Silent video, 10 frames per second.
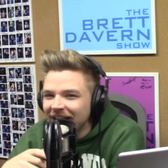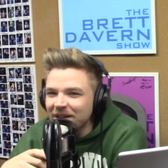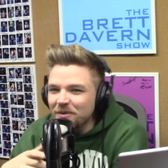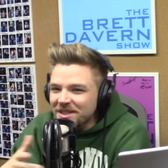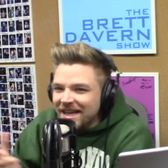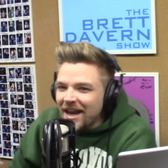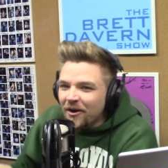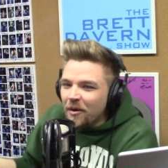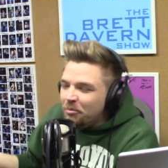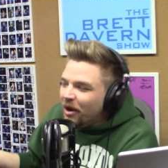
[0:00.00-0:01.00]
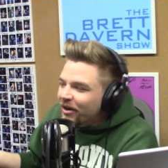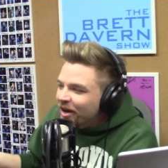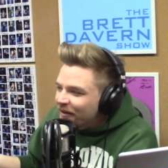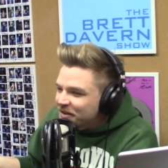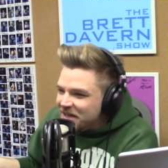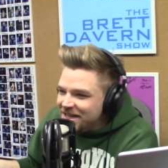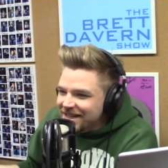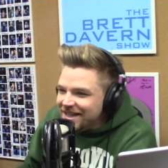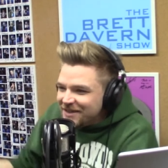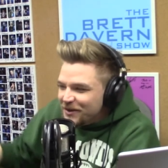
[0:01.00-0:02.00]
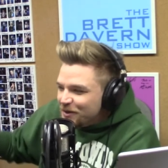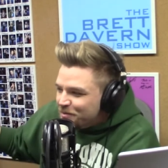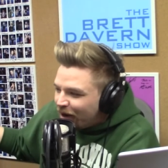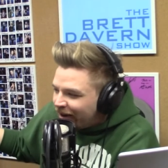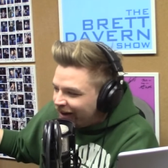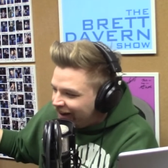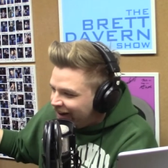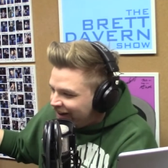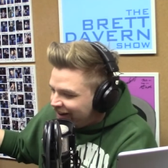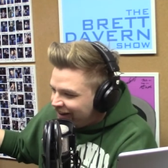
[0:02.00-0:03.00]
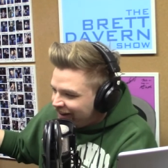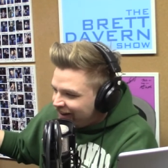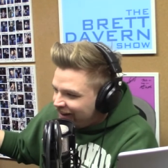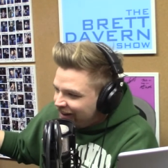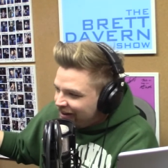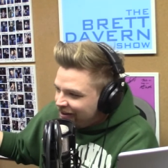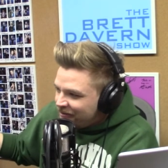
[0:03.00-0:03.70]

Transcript: He wants to enter a butter conversation. He doesn't even use butter. Here's